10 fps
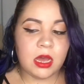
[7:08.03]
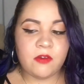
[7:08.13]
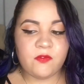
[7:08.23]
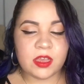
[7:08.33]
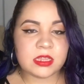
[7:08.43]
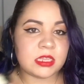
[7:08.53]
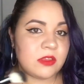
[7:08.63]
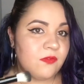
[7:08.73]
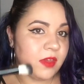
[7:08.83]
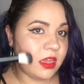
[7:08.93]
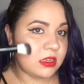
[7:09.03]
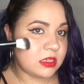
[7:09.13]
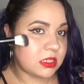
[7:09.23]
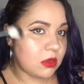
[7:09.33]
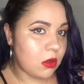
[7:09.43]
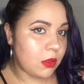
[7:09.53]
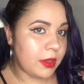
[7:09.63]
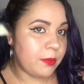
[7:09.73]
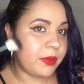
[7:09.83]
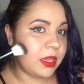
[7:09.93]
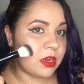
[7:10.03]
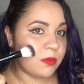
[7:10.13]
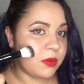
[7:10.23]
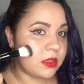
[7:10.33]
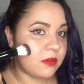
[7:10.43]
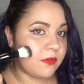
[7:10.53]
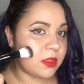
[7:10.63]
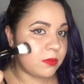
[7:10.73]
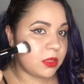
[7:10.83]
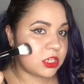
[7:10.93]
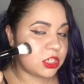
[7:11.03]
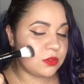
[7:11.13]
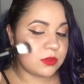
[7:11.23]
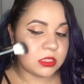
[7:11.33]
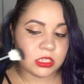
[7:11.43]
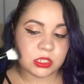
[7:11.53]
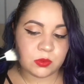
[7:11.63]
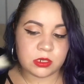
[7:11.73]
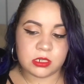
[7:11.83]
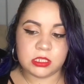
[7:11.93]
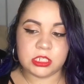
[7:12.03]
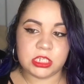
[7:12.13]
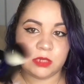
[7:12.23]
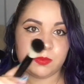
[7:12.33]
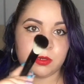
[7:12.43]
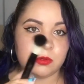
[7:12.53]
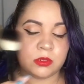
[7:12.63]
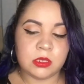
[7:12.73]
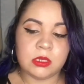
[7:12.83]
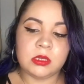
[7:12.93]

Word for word: effect, like the fan does it all the way up here, but for the blush, you really just want it on the cheekbone.